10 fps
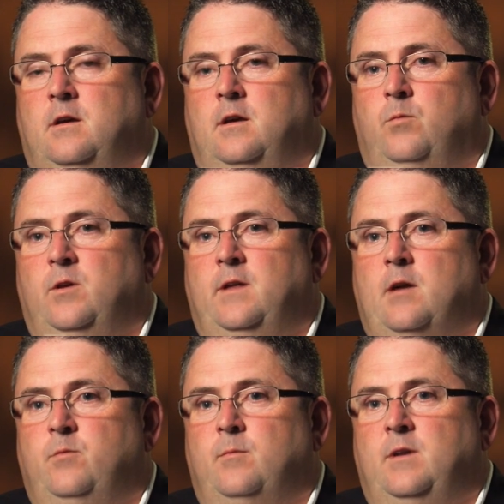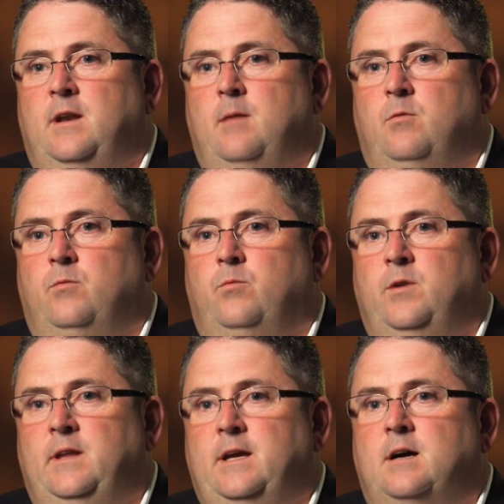It really helps them enable
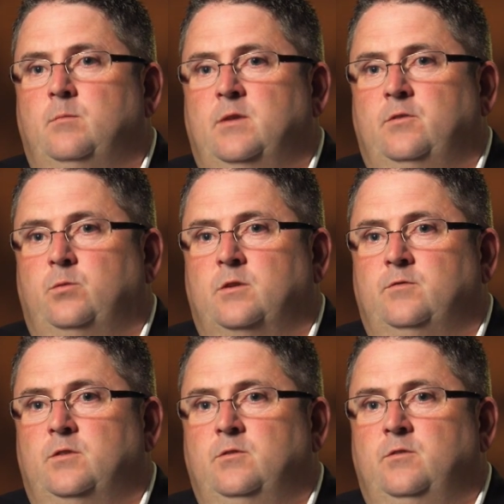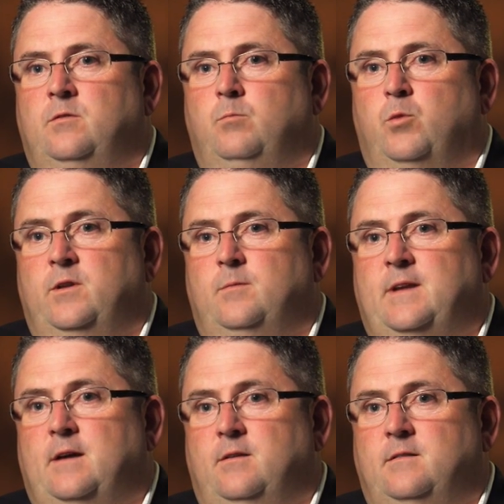really complex workflows, boil them
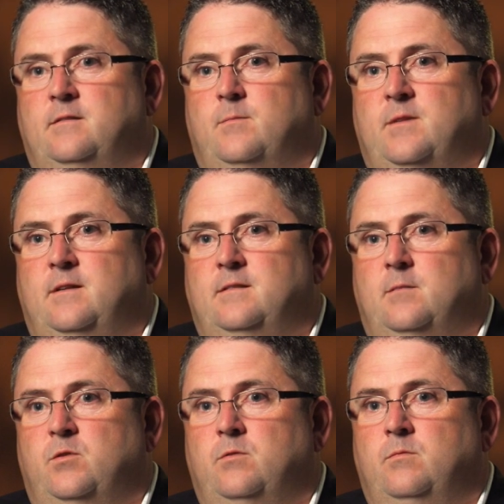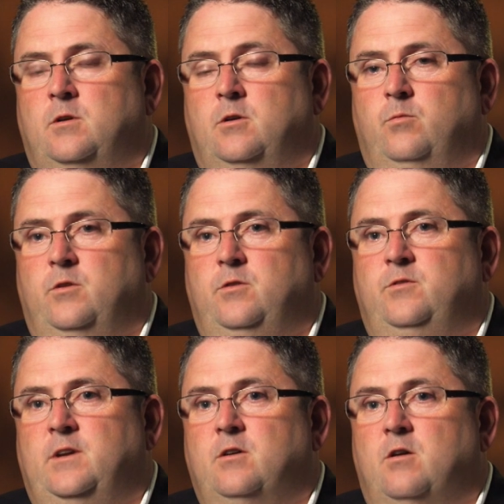down into something simple,
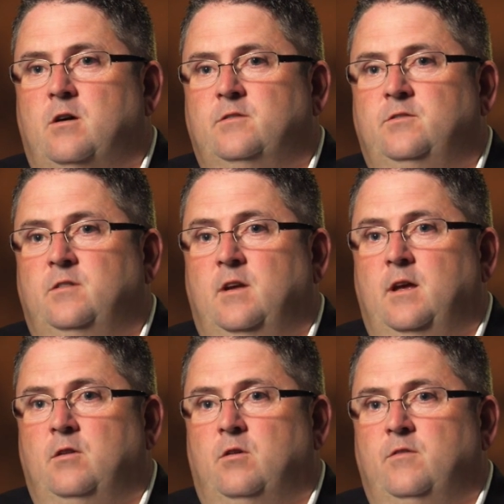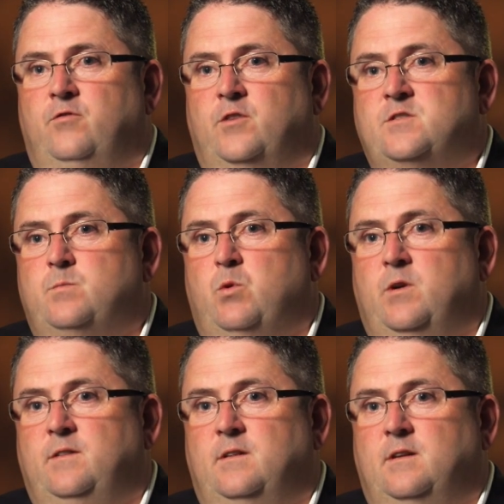reducing costs and all the friction
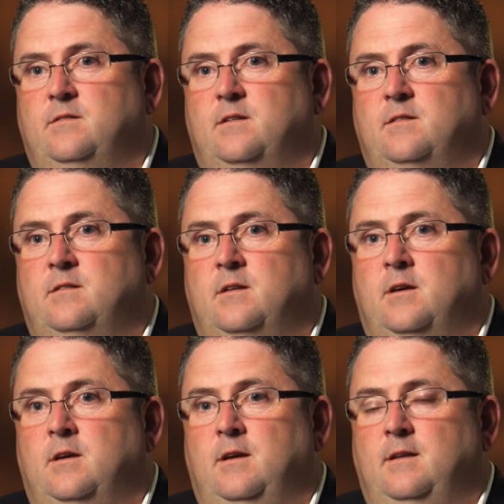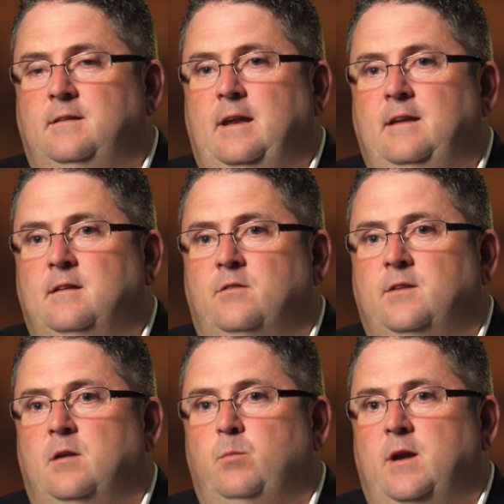points that exist in today's
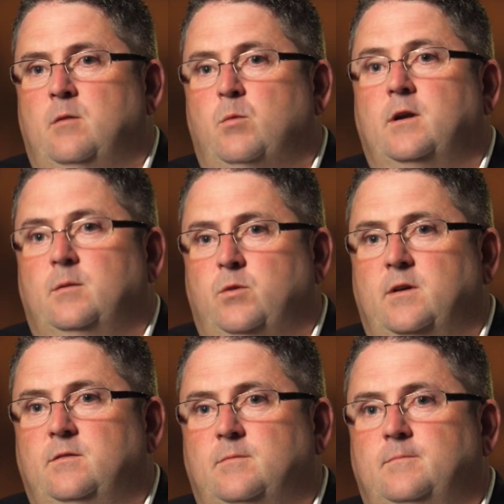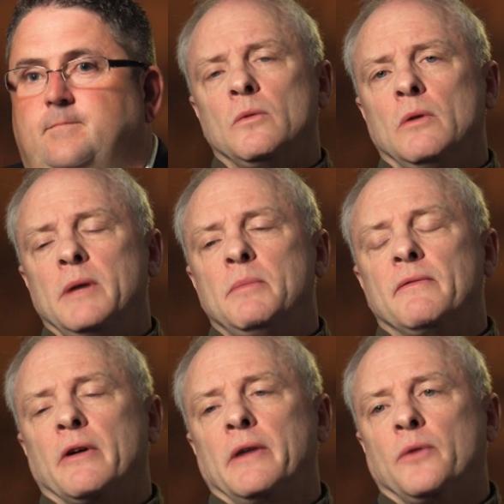healthcare payer marketplace. We've been
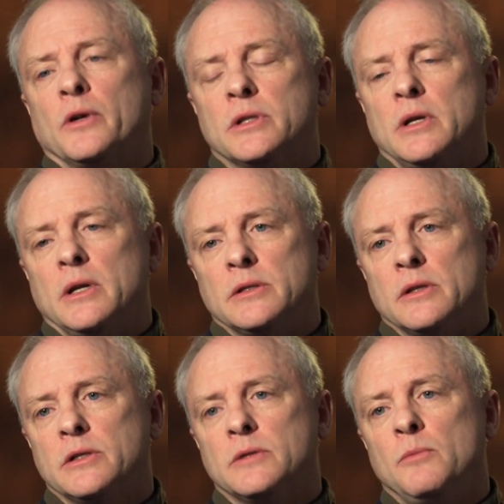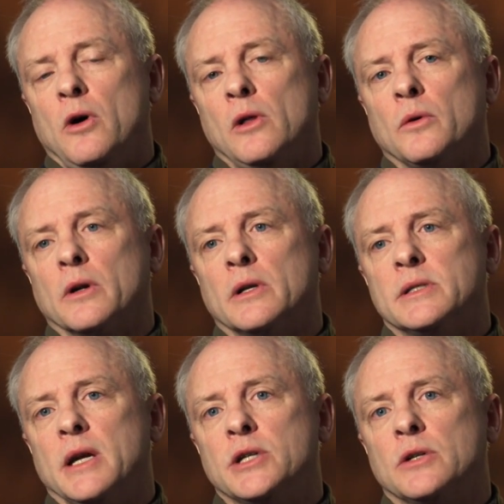very fortunate as a small
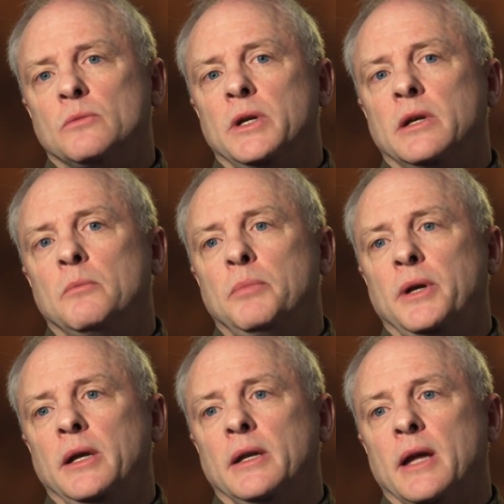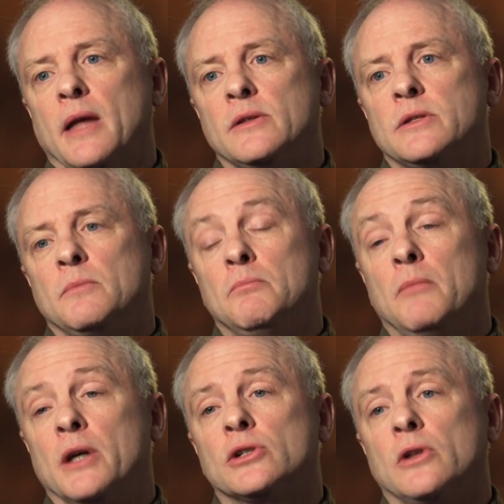organization. We compete against
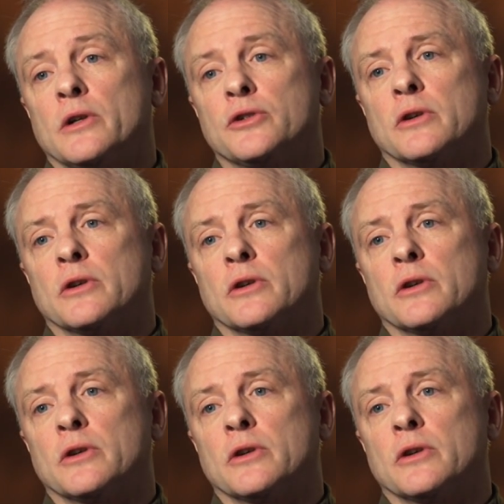much larger